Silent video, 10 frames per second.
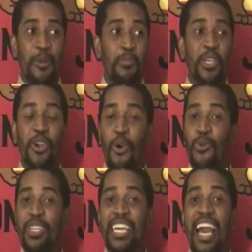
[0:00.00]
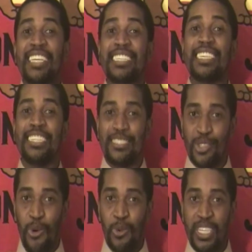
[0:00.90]
Be holy as he is
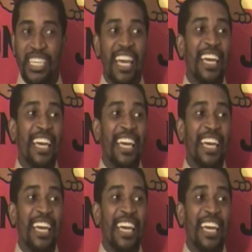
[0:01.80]
holy.